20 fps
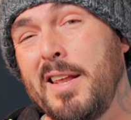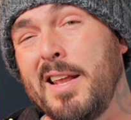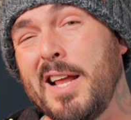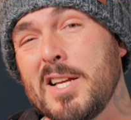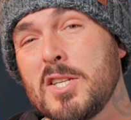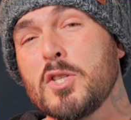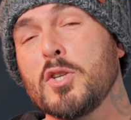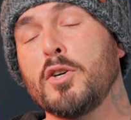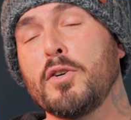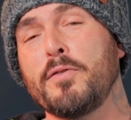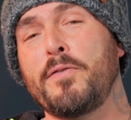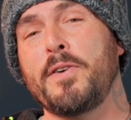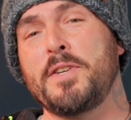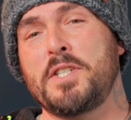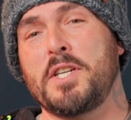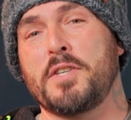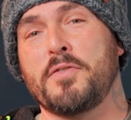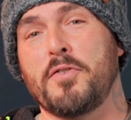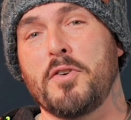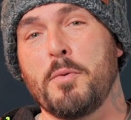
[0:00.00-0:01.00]
Let's talk
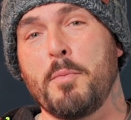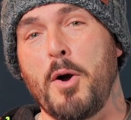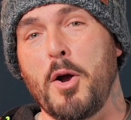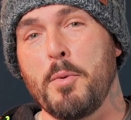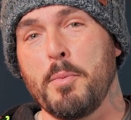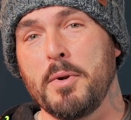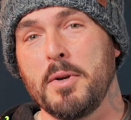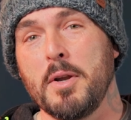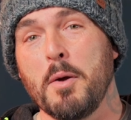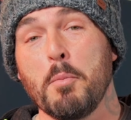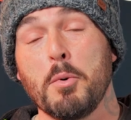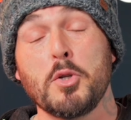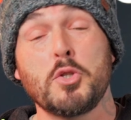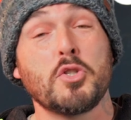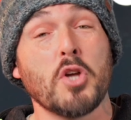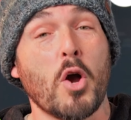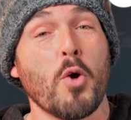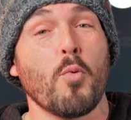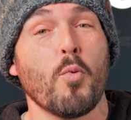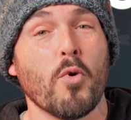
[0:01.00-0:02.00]
physics for a moment, but
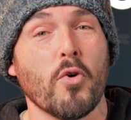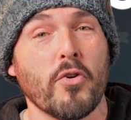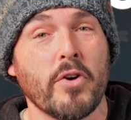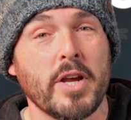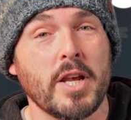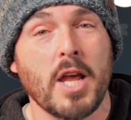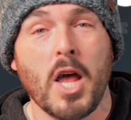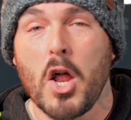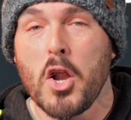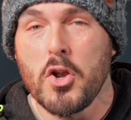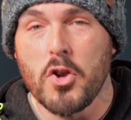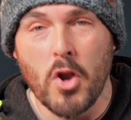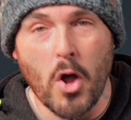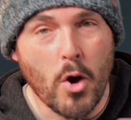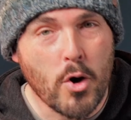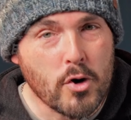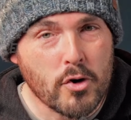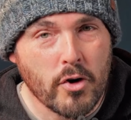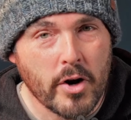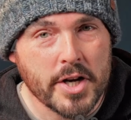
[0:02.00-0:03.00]
don't worry,
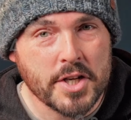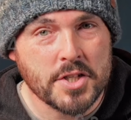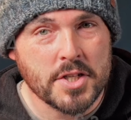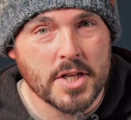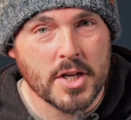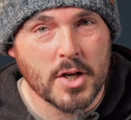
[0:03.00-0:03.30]
no crazy